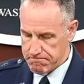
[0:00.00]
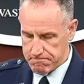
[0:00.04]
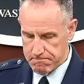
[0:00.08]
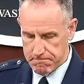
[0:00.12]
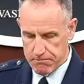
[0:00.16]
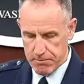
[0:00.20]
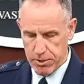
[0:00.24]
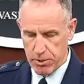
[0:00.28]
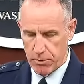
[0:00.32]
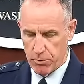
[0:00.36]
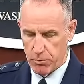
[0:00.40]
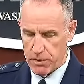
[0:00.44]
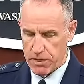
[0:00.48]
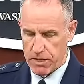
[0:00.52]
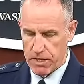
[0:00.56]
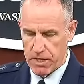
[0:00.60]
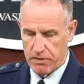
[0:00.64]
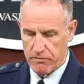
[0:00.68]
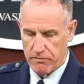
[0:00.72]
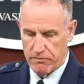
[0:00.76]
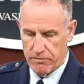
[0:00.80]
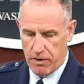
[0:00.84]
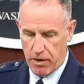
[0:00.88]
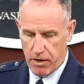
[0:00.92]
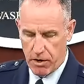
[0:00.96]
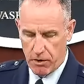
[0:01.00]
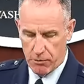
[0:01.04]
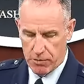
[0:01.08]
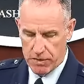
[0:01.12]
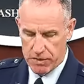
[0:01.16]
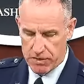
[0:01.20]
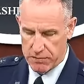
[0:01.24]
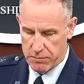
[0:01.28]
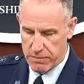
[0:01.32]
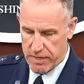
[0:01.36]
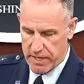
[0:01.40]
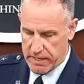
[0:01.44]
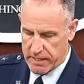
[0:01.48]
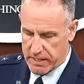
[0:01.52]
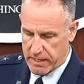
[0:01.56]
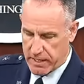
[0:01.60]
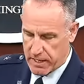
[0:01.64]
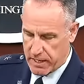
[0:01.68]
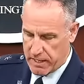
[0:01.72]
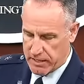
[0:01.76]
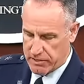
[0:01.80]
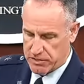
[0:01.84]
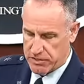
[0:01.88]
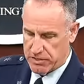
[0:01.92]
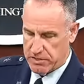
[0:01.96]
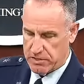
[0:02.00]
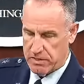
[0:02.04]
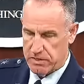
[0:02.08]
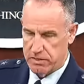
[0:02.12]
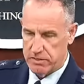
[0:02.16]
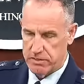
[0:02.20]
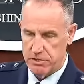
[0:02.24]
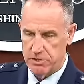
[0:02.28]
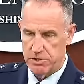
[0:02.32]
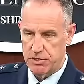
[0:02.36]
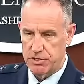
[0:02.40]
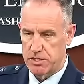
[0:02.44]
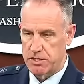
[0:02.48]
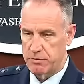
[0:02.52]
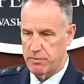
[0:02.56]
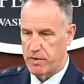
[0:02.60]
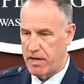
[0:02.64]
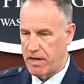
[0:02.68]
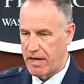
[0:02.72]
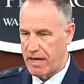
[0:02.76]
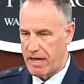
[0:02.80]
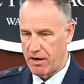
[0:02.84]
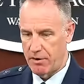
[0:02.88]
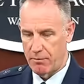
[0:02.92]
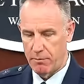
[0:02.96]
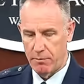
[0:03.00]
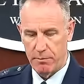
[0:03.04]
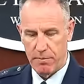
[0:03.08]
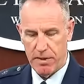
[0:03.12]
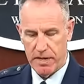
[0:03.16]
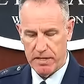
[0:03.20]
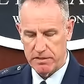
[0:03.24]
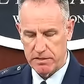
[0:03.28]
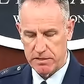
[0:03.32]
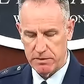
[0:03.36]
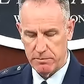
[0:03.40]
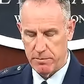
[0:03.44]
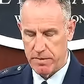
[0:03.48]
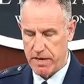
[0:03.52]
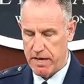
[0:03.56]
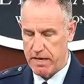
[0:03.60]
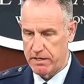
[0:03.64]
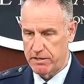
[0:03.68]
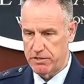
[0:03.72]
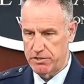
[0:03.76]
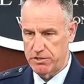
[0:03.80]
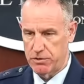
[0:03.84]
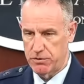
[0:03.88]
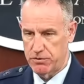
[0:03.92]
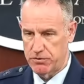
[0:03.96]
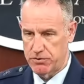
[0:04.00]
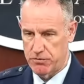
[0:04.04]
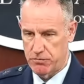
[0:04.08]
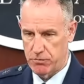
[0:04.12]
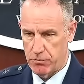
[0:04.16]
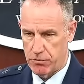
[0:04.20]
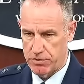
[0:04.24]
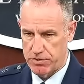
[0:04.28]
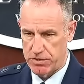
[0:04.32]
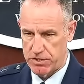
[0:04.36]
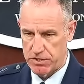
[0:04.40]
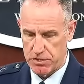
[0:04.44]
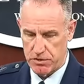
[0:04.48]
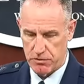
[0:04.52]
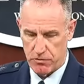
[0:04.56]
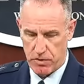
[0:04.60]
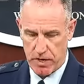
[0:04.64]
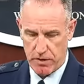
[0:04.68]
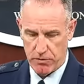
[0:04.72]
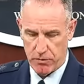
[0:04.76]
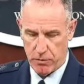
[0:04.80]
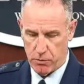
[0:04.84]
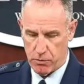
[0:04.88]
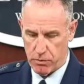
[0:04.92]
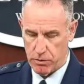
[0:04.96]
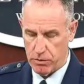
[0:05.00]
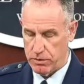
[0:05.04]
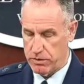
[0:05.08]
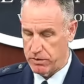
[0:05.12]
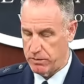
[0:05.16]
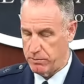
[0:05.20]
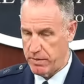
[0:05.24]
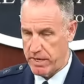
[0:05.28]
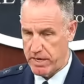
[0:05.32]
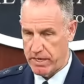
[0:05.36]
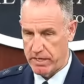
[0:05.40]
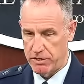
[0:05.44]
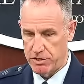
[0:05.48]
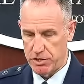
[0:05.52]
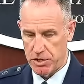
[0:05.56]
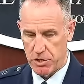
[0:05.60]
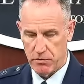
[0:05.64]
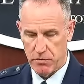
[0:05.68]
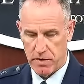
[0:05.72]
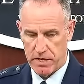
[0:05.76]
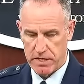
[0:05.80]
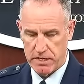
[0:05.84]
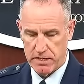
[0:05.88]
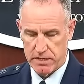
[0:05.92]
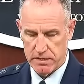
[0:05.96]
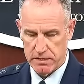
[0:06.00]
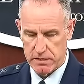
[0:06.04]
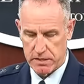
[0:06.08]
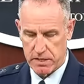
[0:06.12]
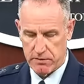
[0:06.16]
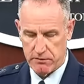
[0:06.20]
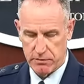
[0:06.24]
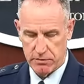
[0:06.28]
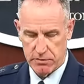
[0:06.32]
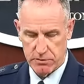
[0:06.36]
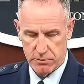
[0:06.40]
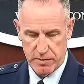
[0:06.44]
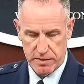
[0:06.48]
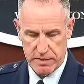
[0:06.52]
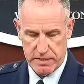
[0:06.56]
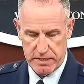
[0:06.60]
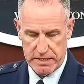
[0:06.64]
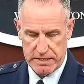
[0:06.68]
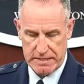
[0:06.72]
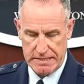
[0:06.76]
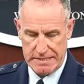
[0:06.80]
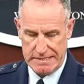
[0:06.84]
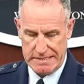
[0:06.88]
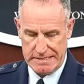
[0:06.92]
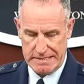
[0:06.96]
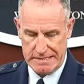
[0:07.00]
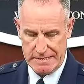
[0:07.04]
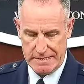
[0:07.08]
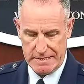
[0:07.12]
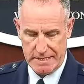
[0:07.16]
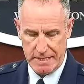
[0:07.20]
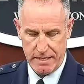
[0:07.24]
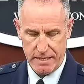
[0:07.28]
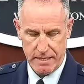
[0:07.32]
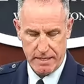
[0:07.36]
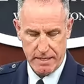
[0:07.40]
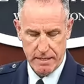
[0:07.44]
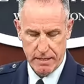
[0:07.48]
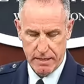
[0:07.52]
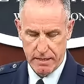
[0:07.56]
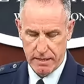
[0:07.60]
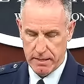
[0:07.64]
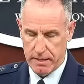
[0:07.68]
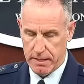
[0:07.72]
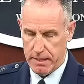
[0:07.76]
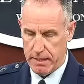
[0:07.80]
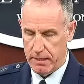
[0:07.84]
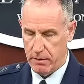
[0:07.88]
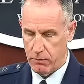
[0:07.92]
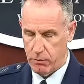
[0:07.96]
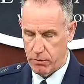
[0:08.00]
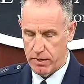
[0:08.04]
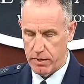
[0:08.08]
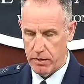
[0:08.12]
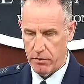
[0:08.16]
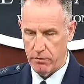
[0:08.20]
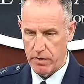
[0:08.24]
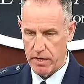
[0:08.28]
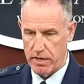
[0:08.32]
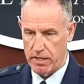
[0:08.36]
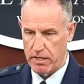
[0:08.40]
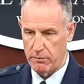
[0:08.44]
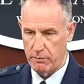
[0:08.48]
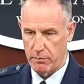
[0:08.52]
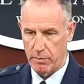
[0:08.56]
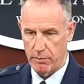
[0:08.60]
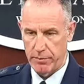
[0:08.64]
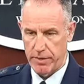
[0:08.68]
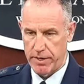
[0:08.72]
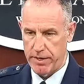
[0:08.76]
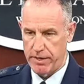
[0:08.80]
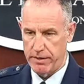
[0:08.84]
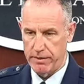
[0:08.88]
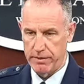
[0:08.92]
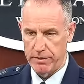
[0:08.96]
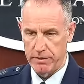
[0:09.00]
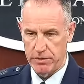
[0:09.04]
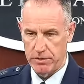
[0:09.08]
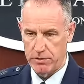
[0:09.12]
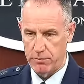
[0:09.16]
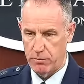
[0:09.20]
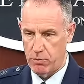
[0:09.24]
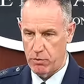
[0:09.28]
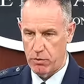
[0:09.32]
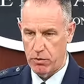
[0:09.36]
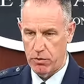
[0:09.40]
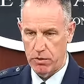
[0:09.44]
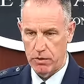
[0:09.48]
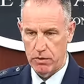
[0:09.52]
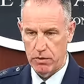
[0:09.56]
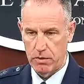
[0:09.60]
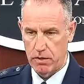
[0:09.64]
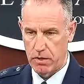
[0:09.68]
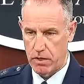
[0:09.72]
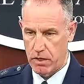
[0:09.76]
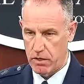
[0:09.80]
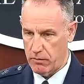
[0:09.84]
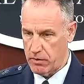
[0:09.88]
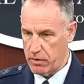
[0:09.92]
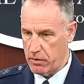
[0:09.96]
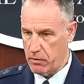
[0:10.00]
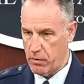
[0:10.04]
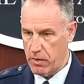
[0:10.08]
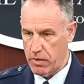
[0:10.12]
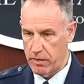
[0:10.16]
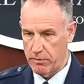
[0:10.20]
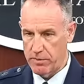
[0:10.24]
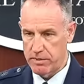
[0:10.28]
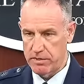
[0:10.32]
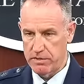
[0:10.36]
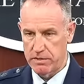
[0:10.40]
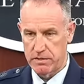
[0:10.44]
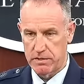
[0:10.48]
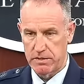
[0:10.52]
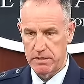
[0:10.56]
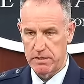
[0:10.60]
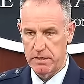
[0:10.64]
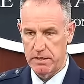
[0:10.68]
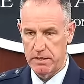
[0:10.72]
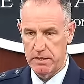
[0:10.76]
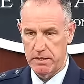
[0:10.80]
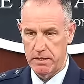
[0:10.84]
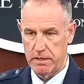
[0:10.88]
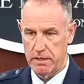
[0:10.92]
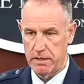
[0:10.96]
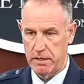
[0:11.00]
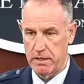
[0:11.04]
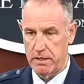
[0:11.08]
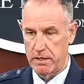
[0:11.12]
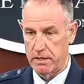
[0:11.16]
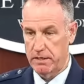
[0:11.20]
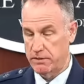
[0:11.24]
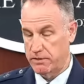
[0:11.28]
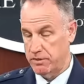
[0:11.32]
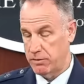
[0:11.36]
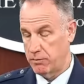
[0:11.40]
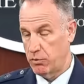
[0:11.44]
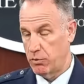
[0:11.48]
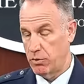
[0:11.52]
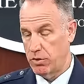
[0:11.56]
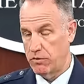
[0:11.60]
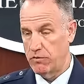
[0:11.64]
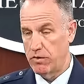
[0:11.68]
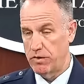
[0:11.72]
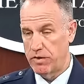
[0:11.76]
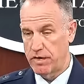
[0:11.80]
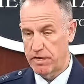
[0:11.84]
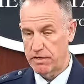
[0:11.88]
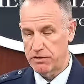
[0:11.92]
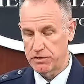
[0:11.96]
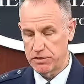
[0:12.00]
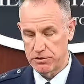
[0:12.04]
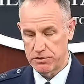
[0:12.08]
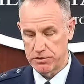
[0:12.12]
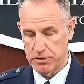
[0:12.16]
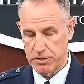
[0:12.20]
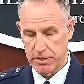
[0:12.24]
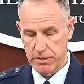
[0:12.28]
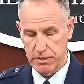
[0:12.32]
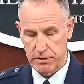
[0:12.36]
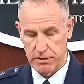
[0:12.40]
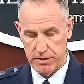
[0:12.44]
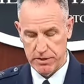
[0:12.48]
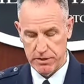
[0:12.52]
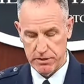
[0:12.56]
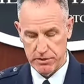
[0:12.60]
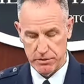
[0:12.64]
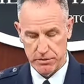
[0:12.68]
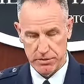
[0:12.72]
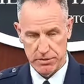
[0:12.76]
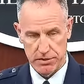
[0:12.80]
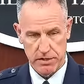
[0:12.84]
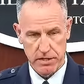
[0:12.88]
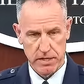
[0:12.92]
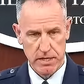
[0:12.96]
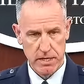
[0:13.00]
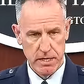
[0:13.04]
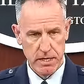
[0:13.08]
you know, we have always made conscious decisions about how to best manage those forces around the world and manage our readiness levels. But needless to say, we are ready and prepared to support our requirements in support of our national security interests.